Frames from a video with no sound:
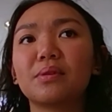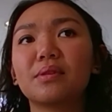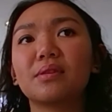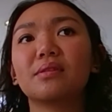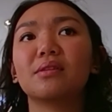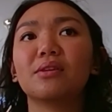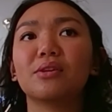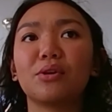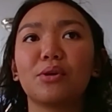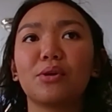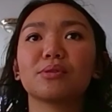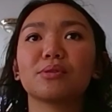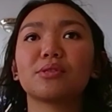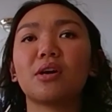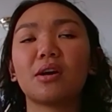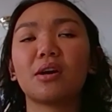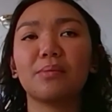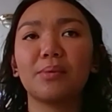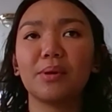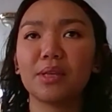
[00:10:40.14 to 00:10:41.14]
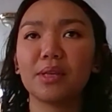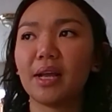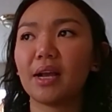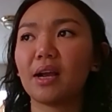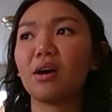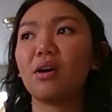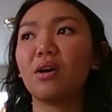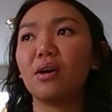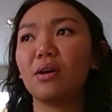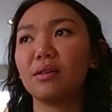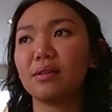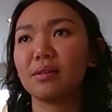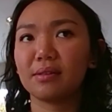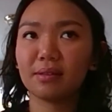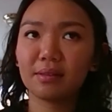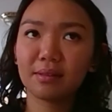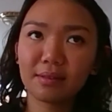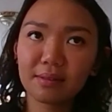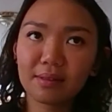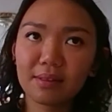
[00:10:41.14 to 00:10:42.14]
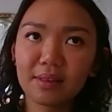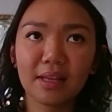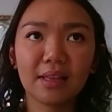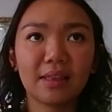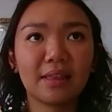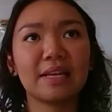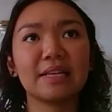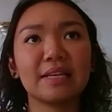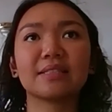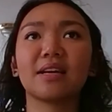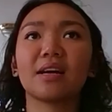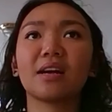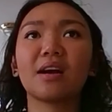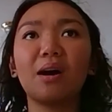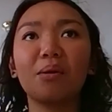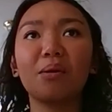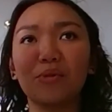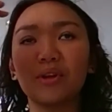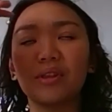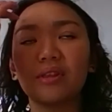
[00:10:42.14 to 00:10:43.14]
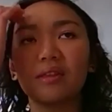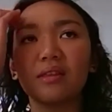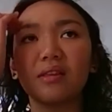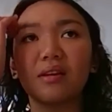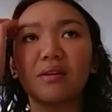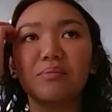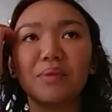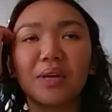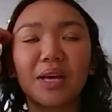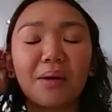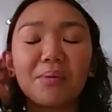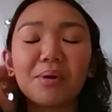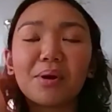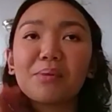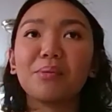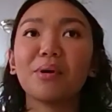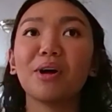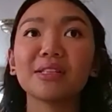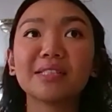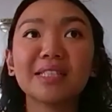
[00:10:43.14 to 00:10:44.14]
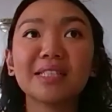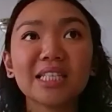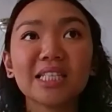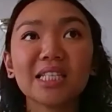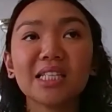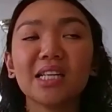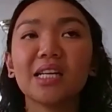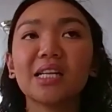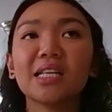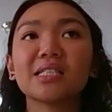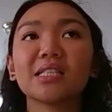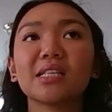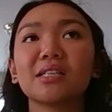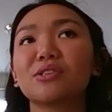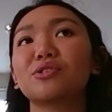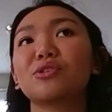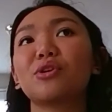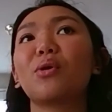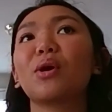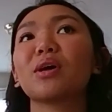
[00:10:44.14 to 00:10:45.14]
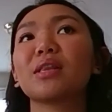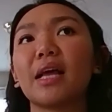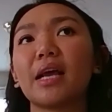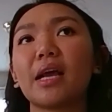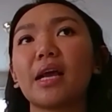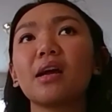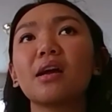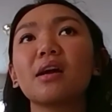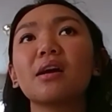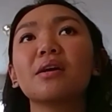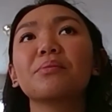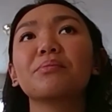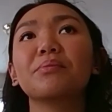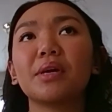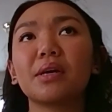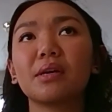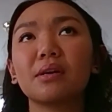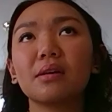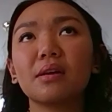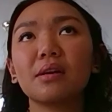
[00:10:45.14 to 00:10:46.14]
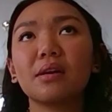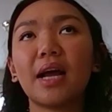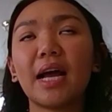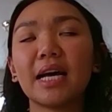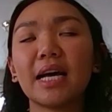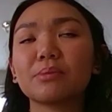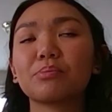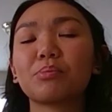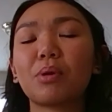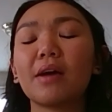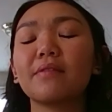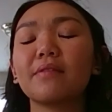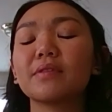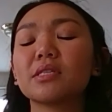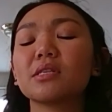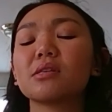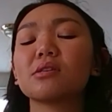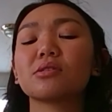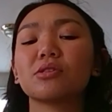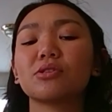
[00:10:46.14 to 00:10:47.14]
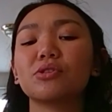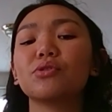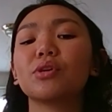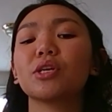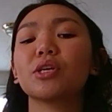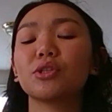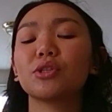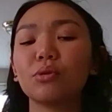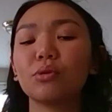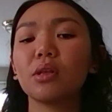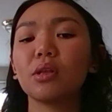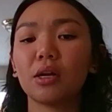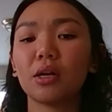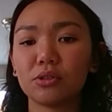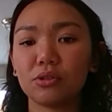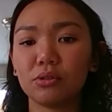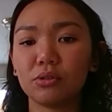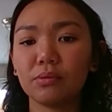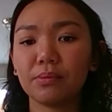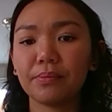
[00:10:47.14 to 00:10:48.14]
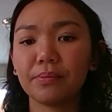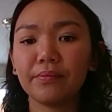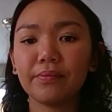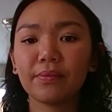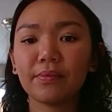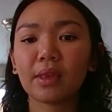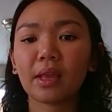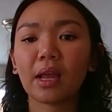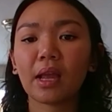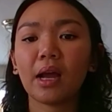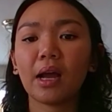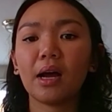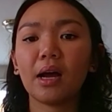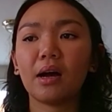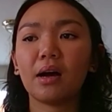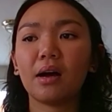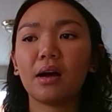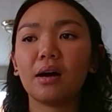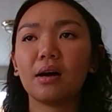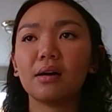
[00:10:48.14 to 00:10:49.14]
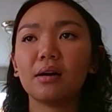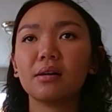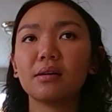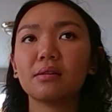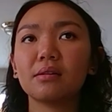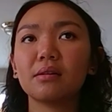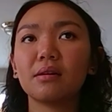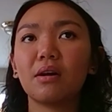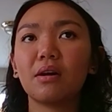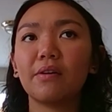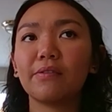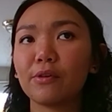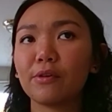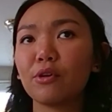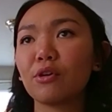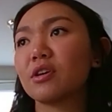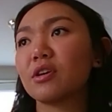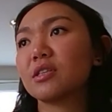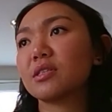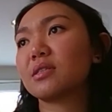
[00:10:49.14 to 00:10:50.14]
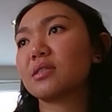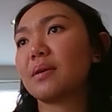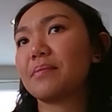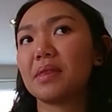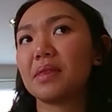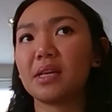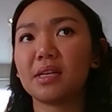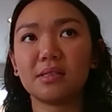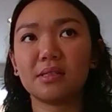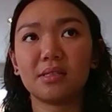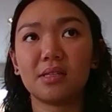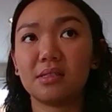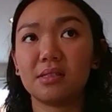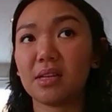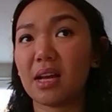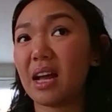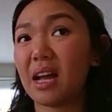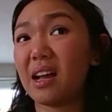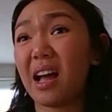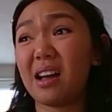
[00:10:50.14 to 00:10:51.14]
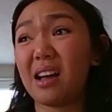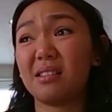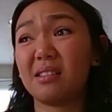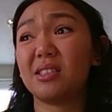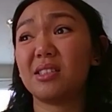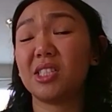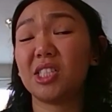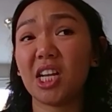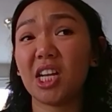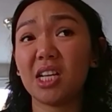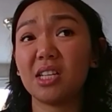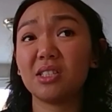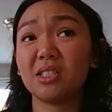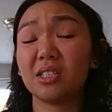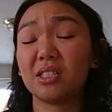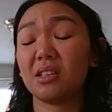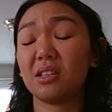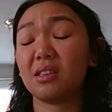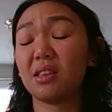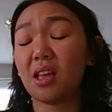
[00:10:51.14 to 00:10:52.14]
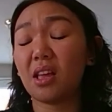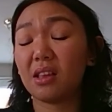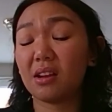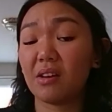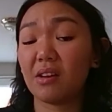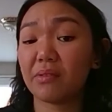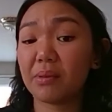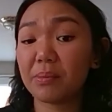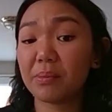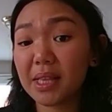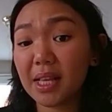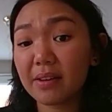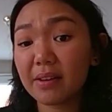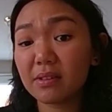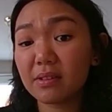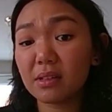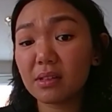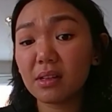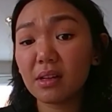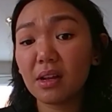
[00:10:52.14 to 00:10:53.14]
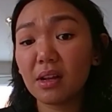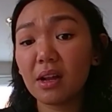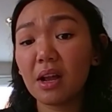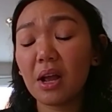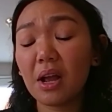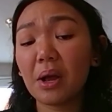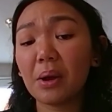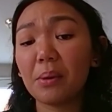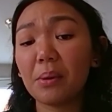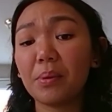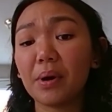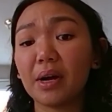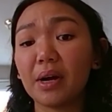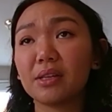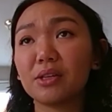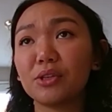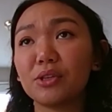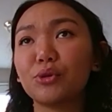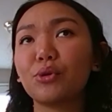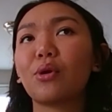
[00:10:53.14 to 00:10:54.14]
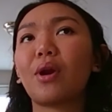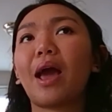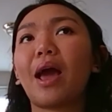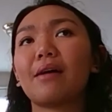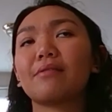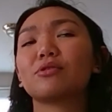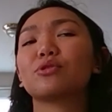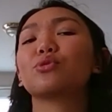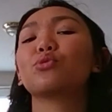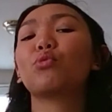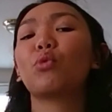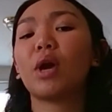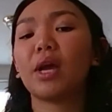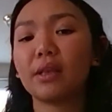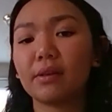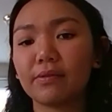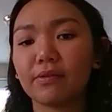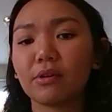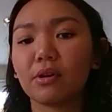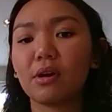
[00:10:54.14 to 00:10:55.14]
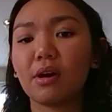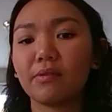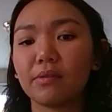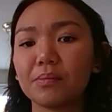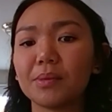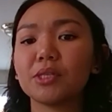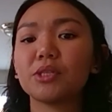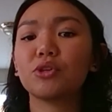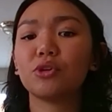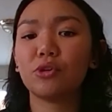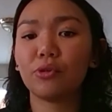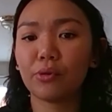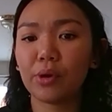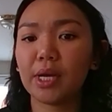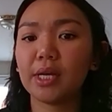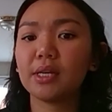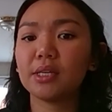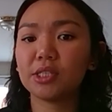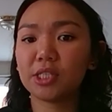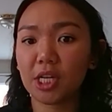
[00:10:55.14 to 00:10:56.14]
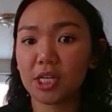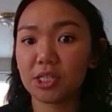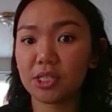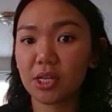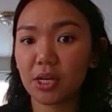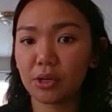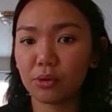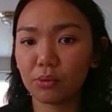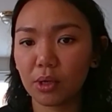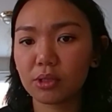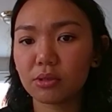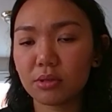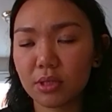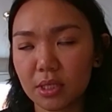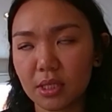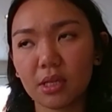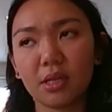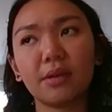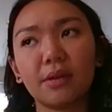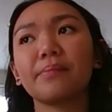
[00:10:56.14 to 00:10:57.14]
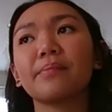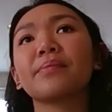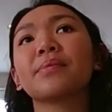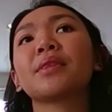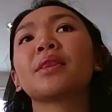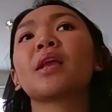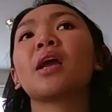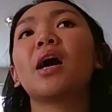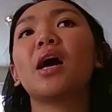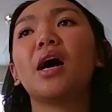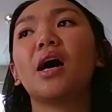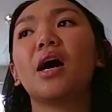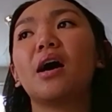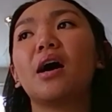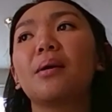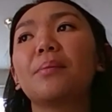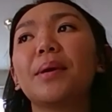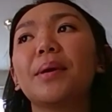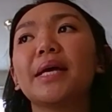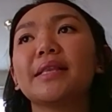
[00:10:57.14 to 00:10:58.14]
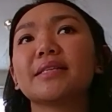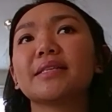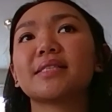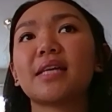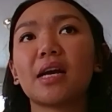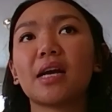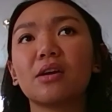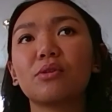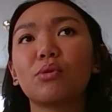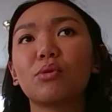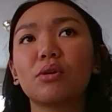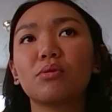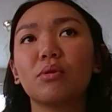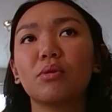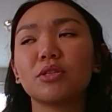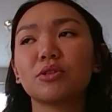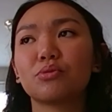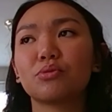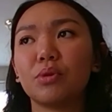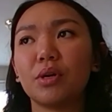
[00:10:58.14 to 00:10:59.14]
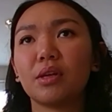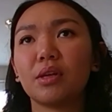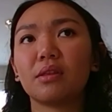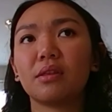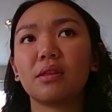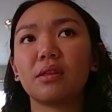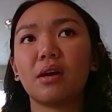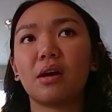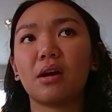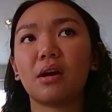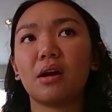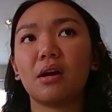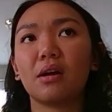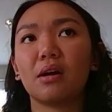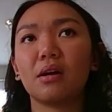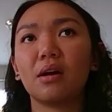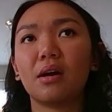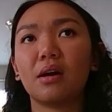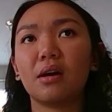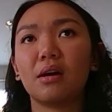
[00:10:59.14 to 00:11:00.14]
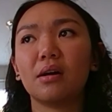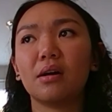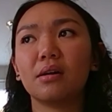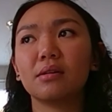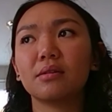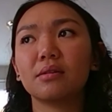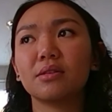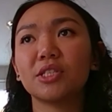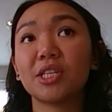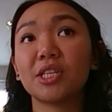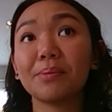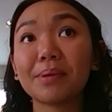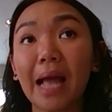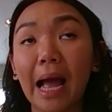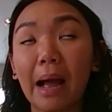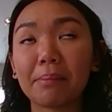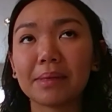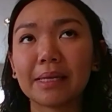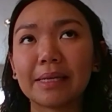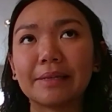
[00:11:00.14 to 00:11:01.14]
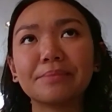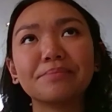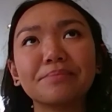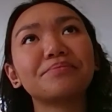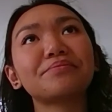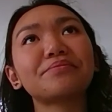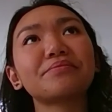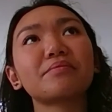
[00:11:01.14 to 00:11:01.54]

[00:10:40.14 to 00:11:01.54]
he was talking about like all the things that come with becoming a politician, and he said, you know what, like, as a private citizen, you can do a lot too. Of course, some things need to change at a government level, but you don't have to wait for government to create a change that you want to see. And the second one was with our ship captain,